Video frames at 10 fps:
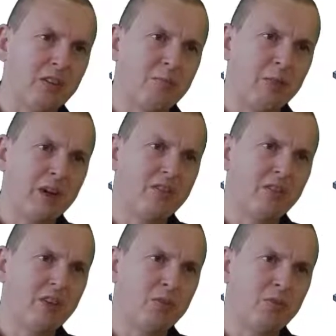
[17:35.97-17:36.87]
parallel
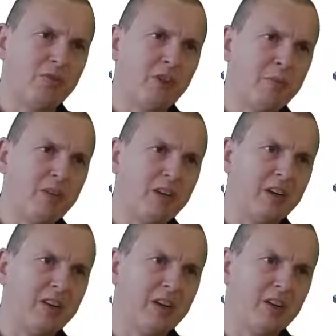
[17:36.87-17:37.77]
single mode fiber
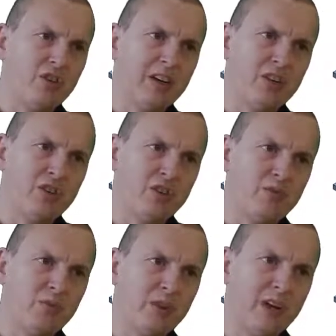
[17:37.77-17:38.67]
architecture and just
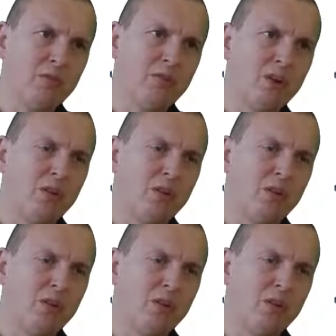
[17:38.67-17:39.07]
route